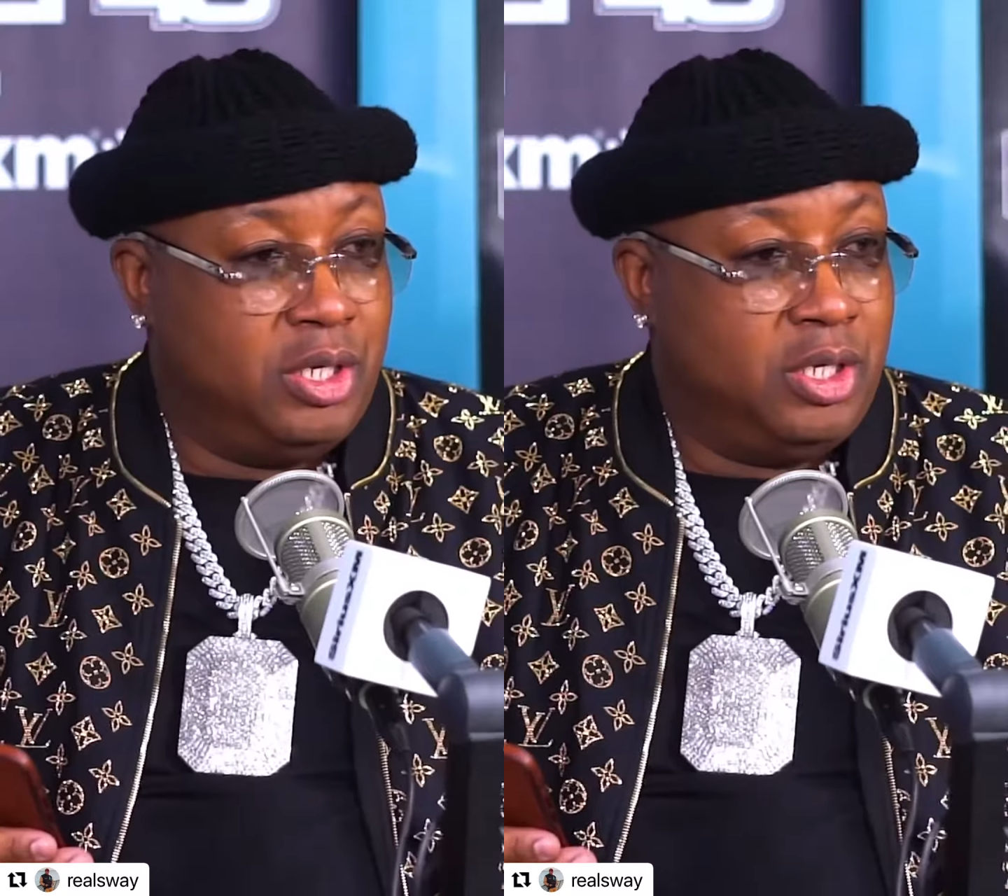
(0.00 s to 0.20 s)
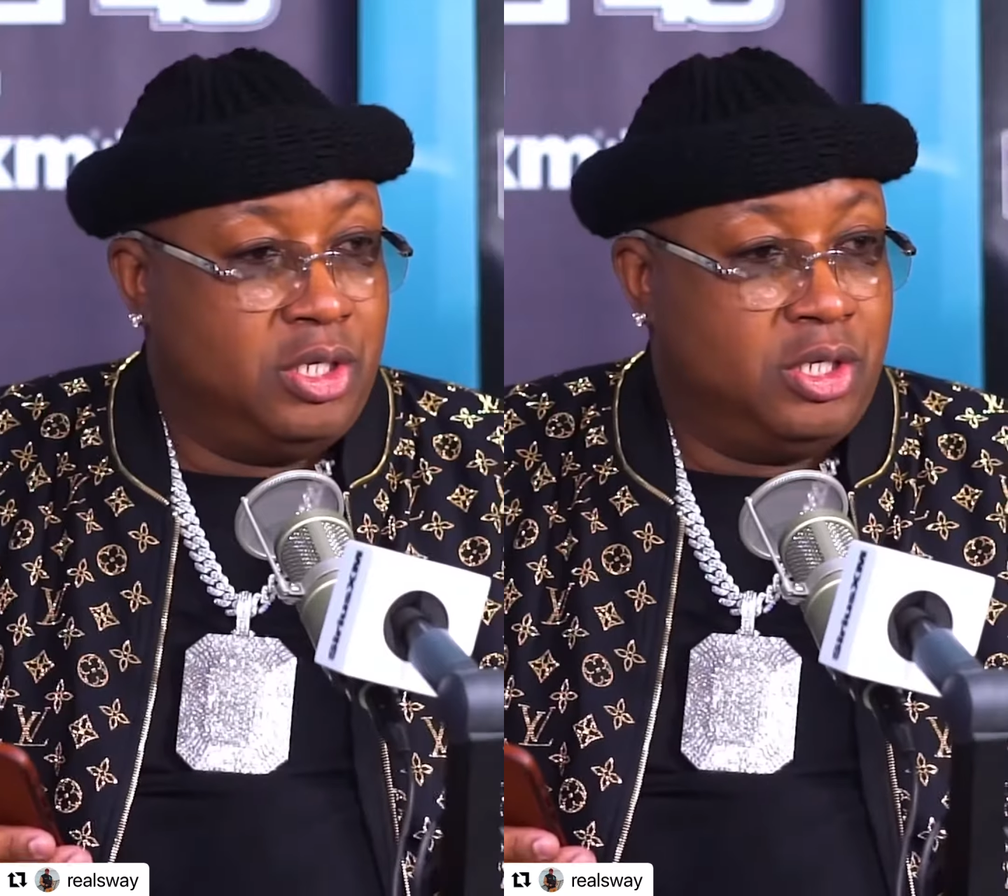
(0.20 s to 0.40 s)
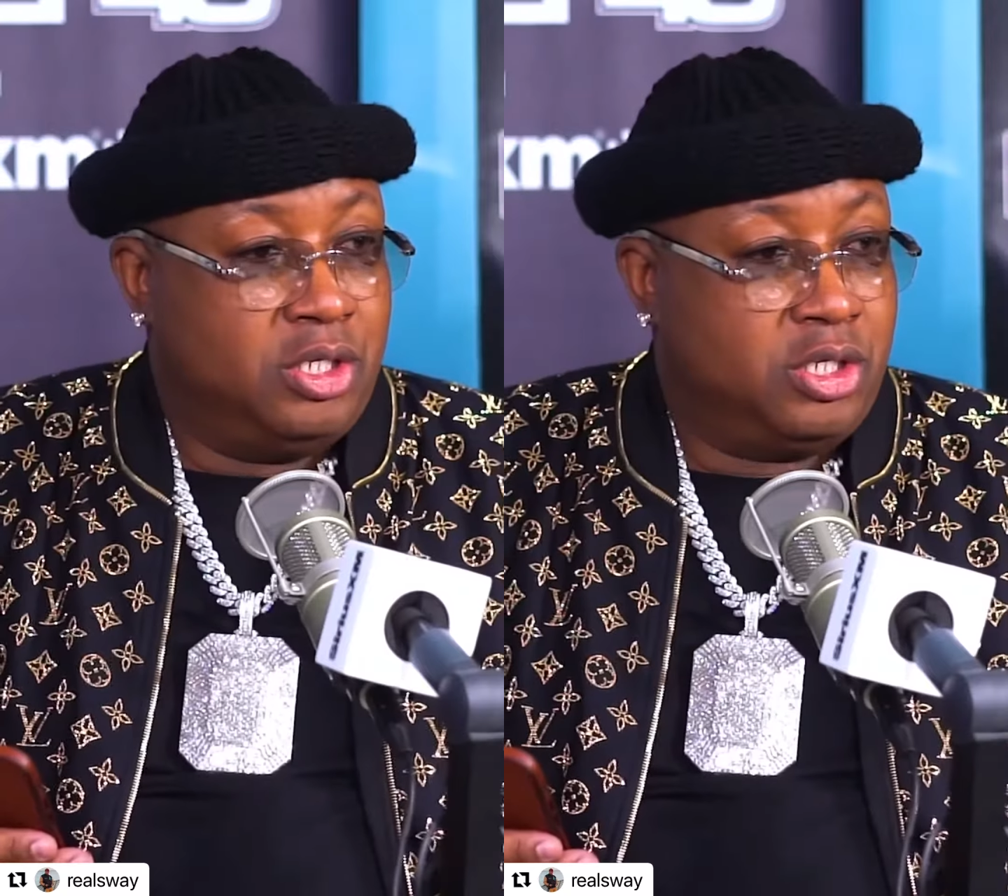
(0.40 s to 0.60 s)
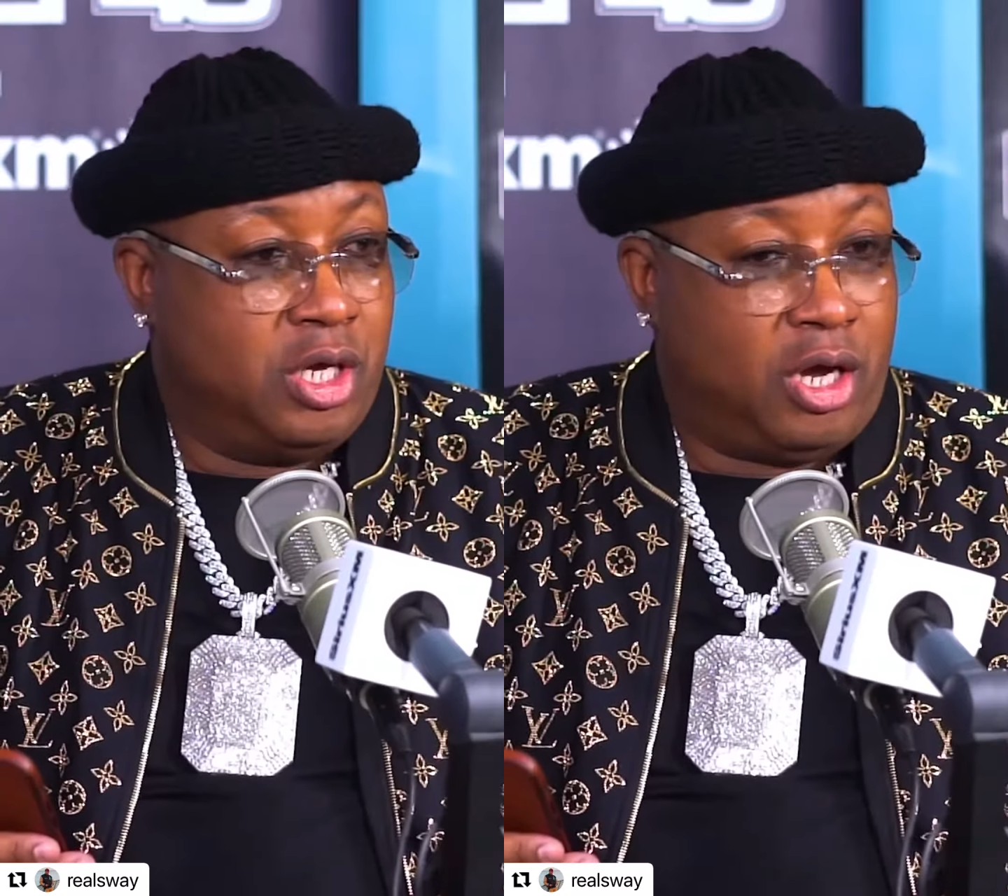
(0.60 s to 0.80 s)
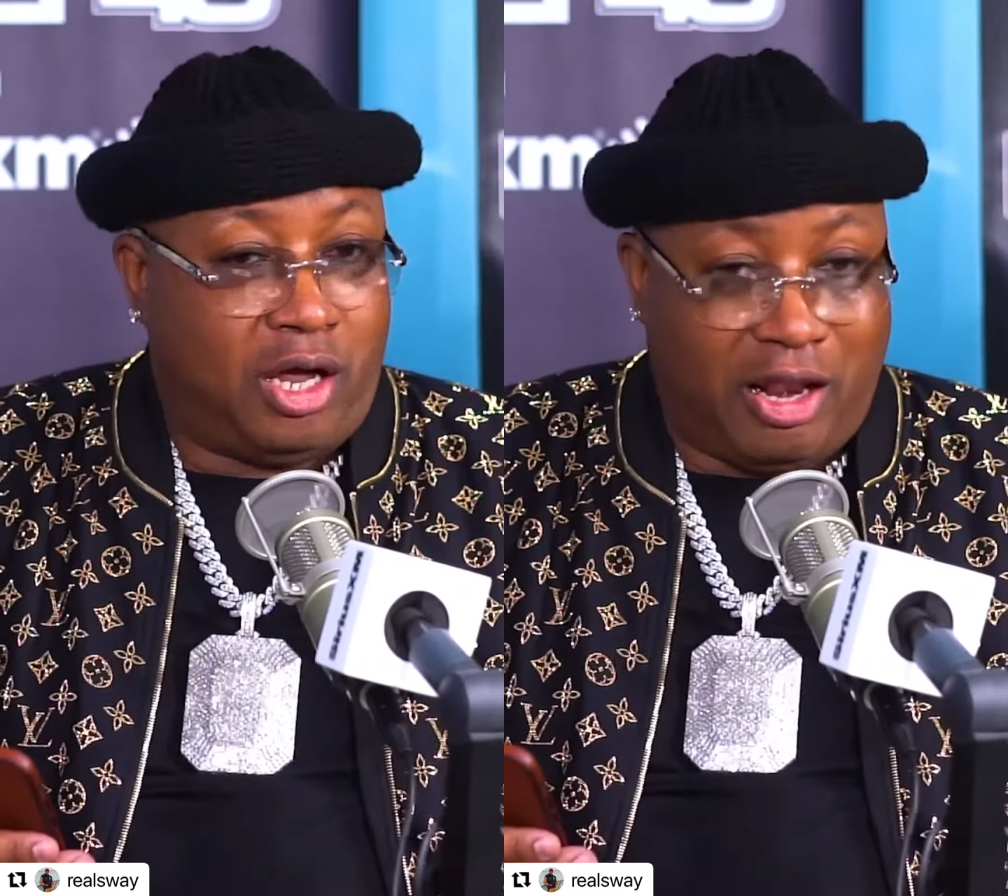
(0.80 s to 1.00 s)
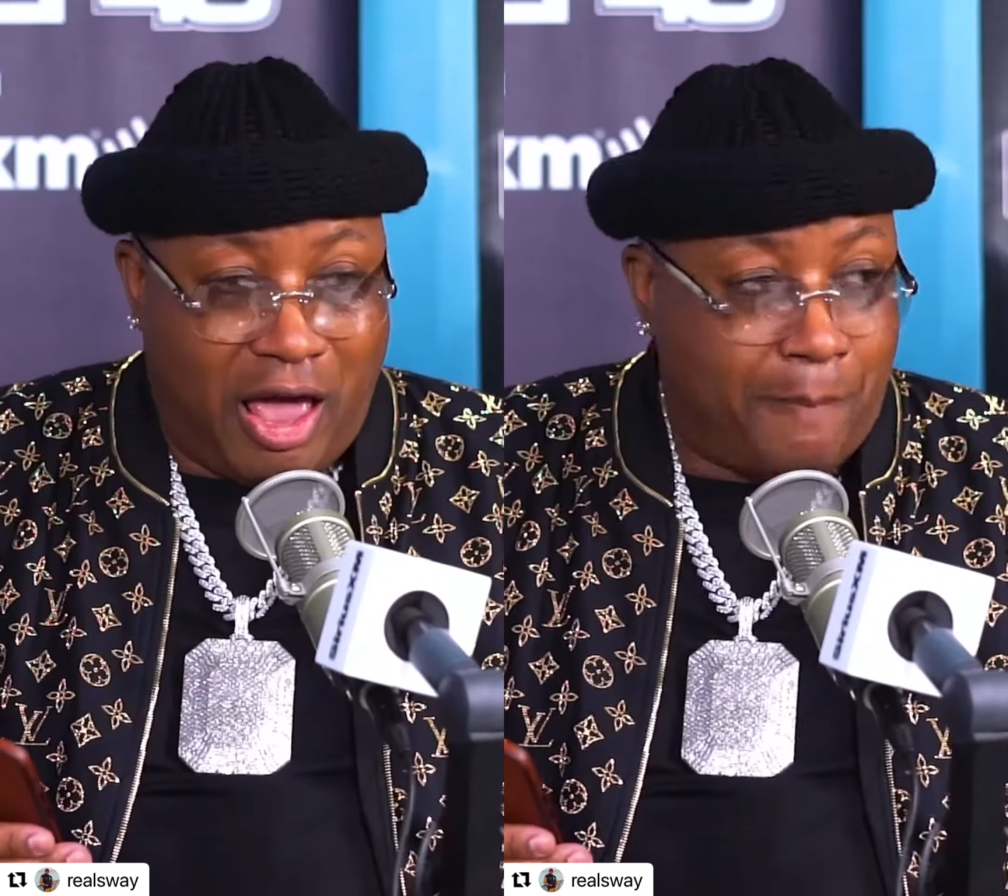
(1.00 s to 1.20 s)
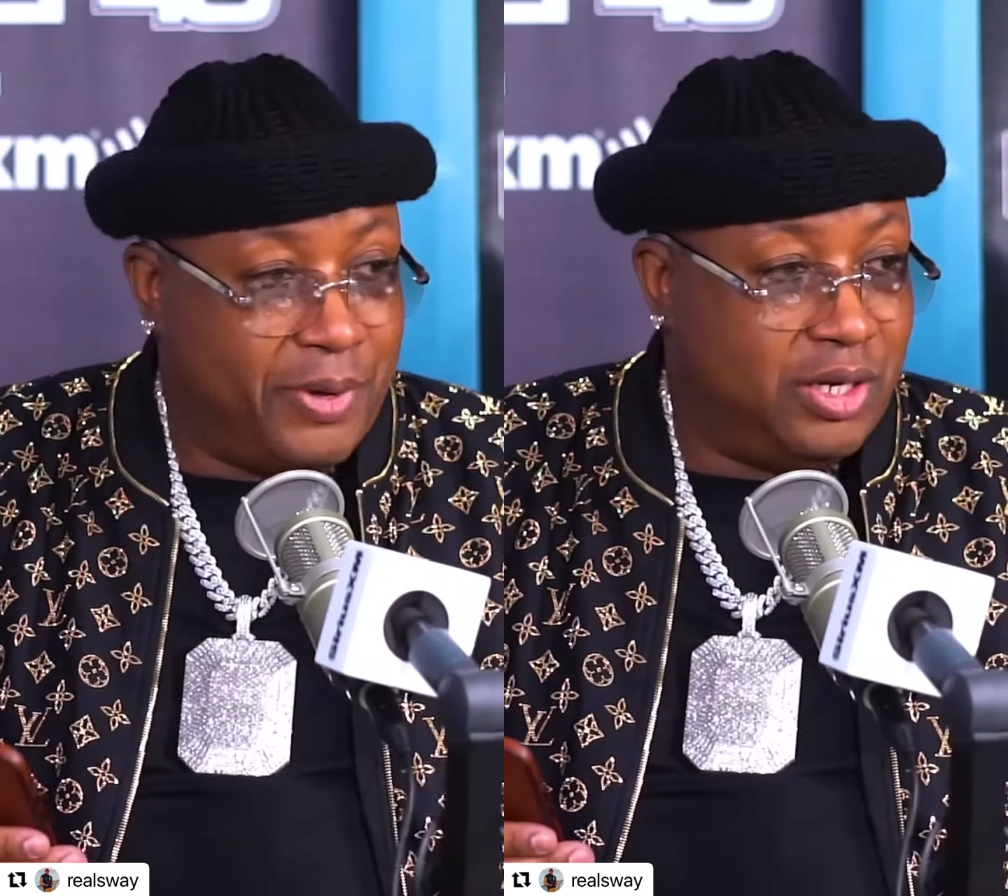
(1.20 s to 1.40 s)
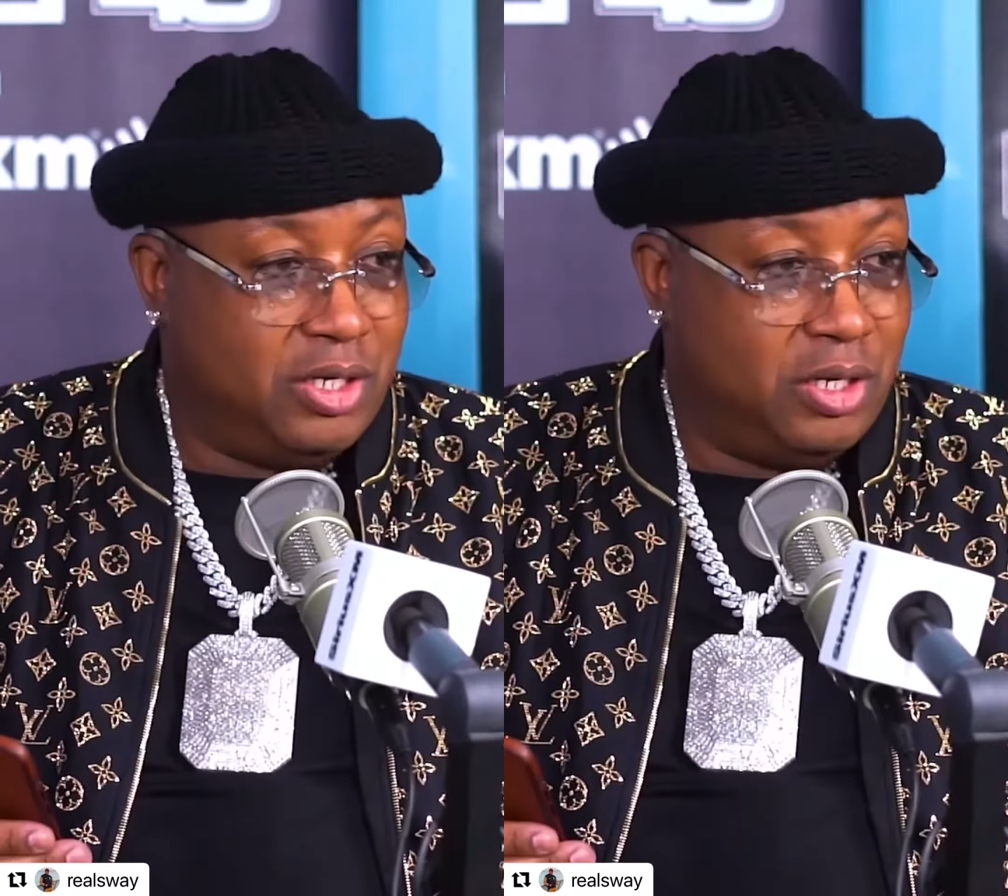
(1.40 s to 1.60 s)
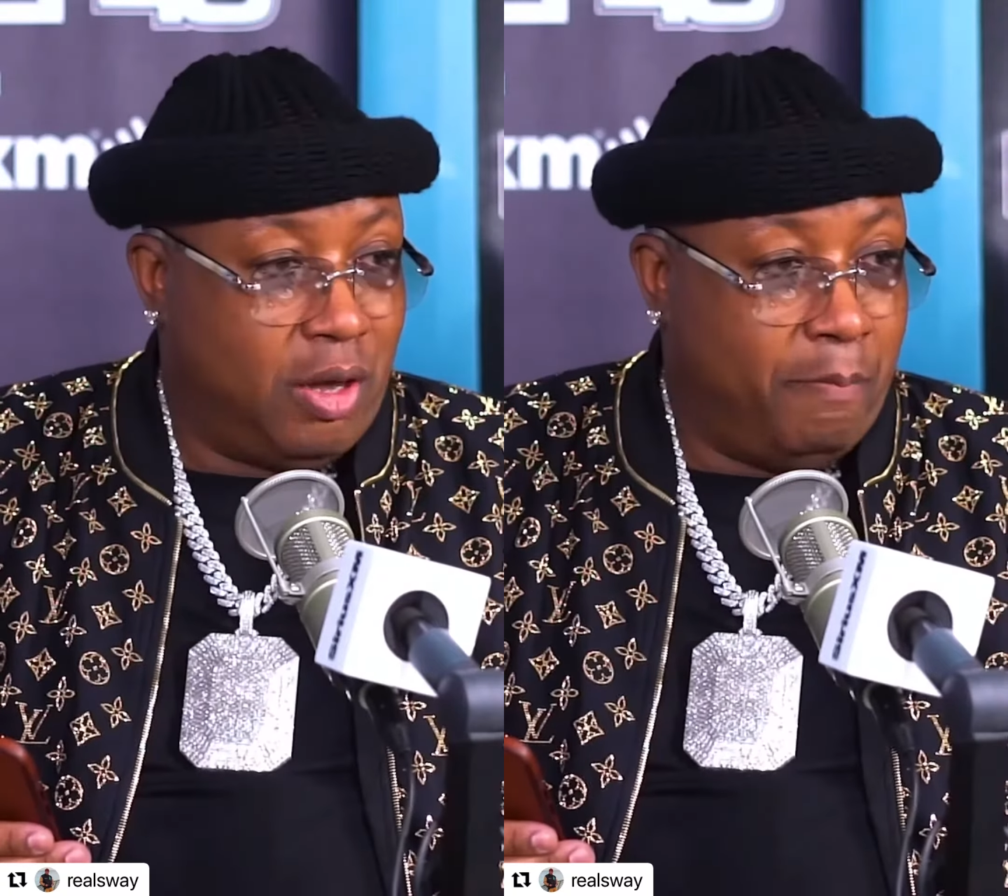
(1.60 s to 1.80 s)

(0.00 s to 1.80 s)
Slap. Okay. Clapping.